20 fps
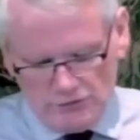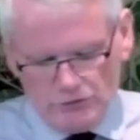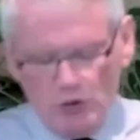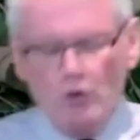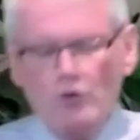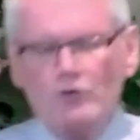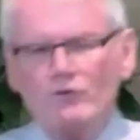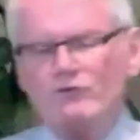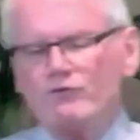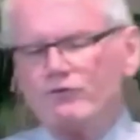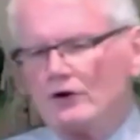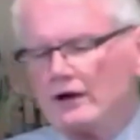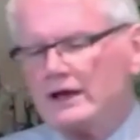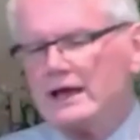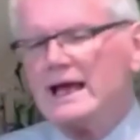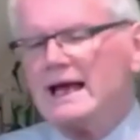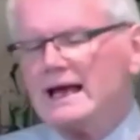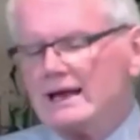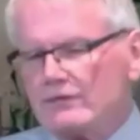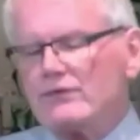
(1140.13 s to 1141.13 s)
don't
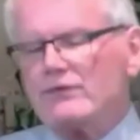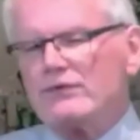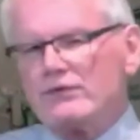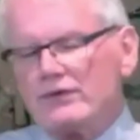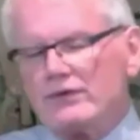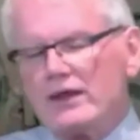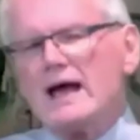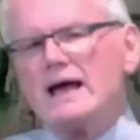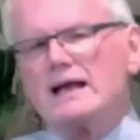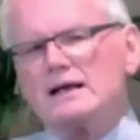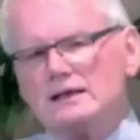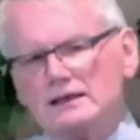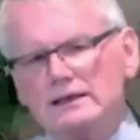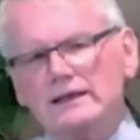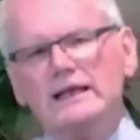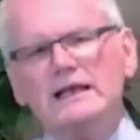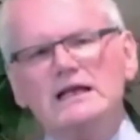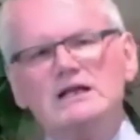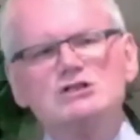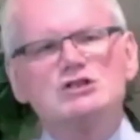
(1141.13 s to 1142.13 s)
forget that
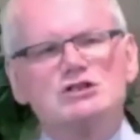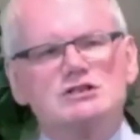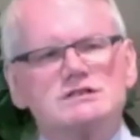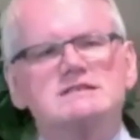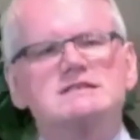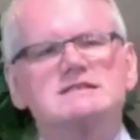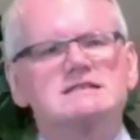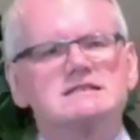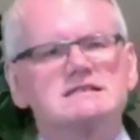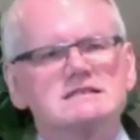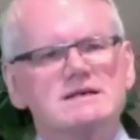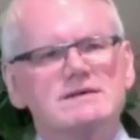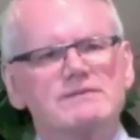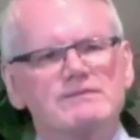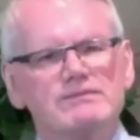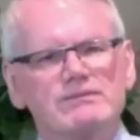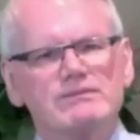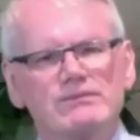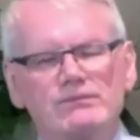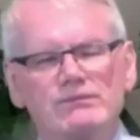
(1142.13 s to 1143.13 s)
allegiance
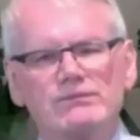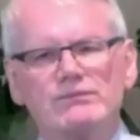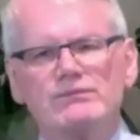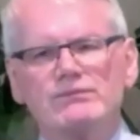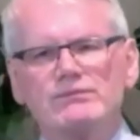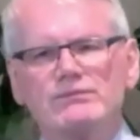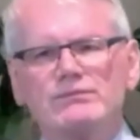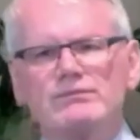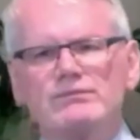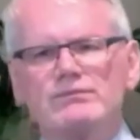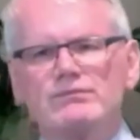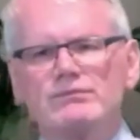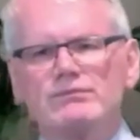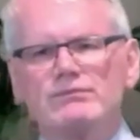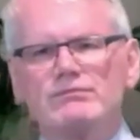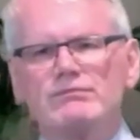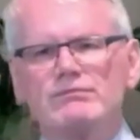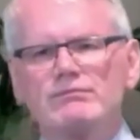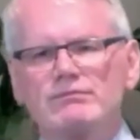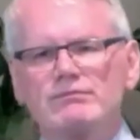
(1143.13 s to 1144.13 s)

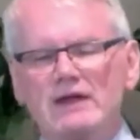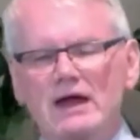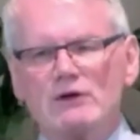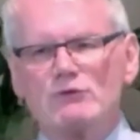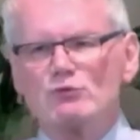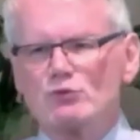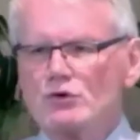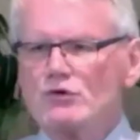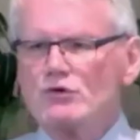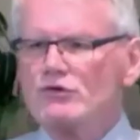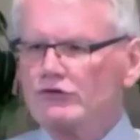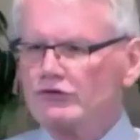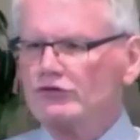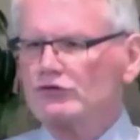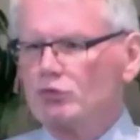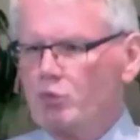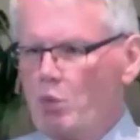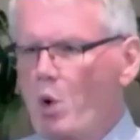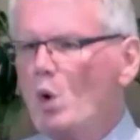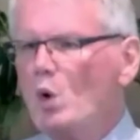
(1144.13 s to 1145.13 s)
that Ruth
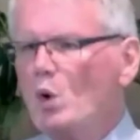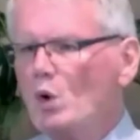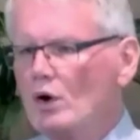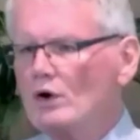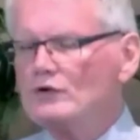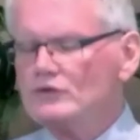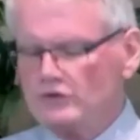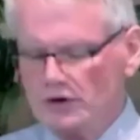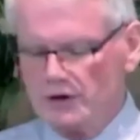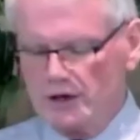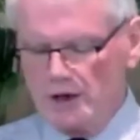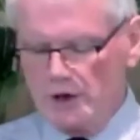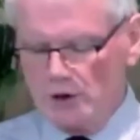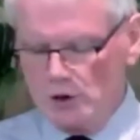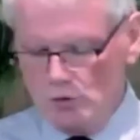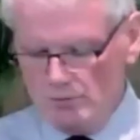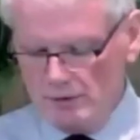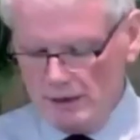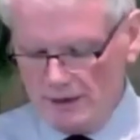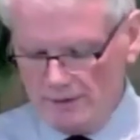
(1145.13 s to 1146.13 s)
swore to
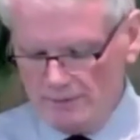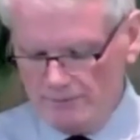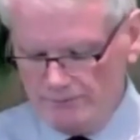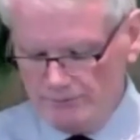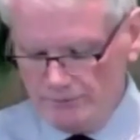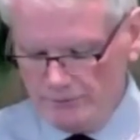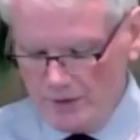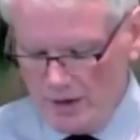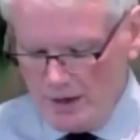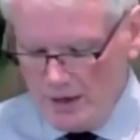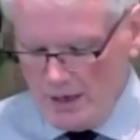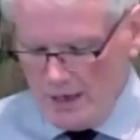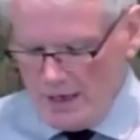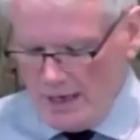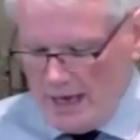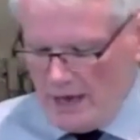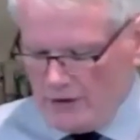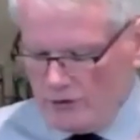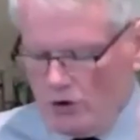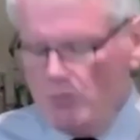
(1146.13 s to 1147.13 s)
Naomi.
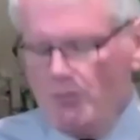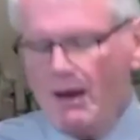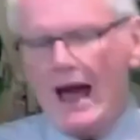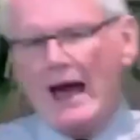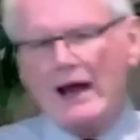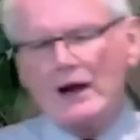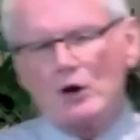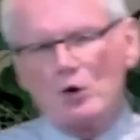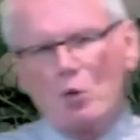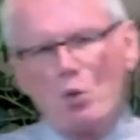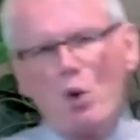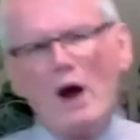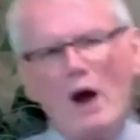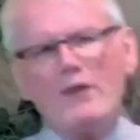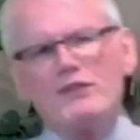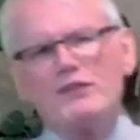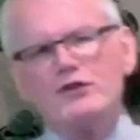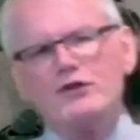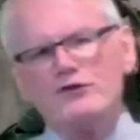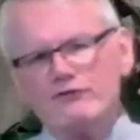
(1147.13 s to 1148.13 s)
And no matter
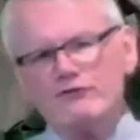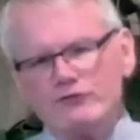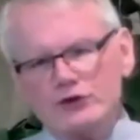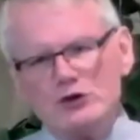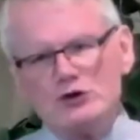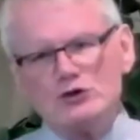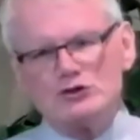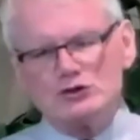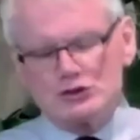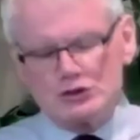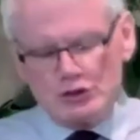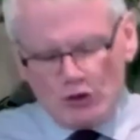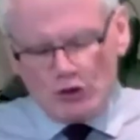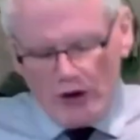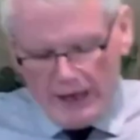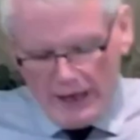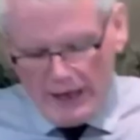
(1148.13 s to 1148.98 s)
what the future